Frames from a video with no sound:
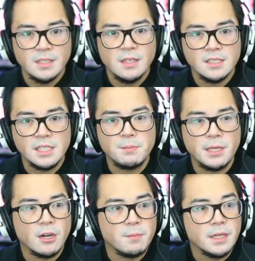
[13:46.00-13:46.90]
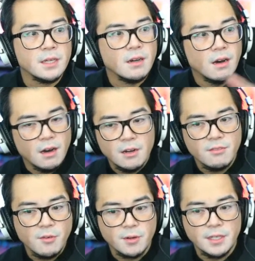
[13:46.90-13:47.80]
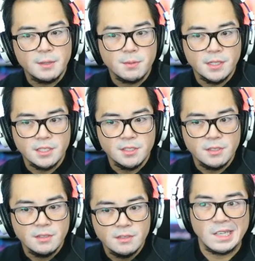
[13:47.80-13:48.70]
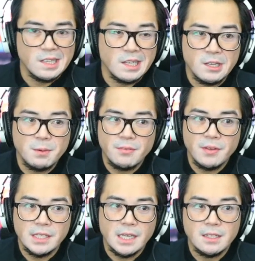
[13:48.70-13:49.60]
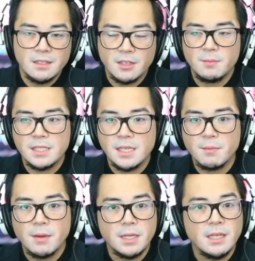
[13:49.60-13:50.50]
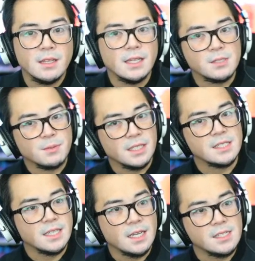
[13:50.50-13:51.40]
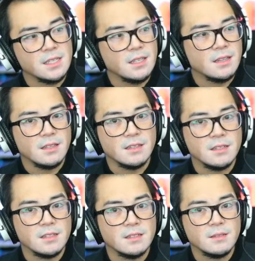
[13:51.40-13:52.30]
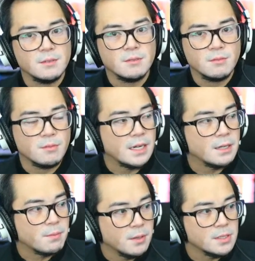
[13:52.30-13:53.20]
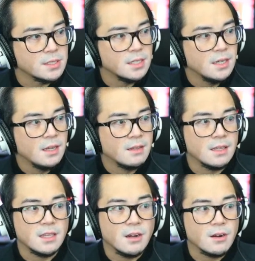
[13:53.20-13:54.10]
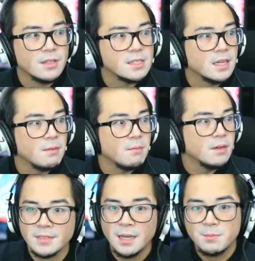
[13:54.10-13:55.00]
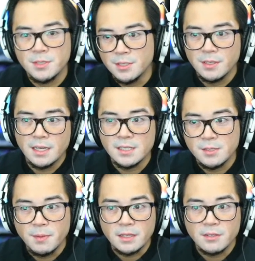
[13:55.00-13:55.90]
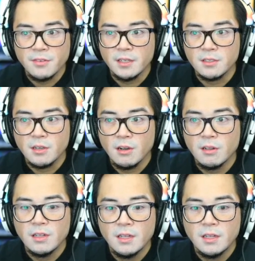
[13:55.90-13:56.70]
CBRB on 4K production. They could be affiliated. They could be the same company. That's what it says in the Reddit post, that they are the same. Up to you guys to make the final call.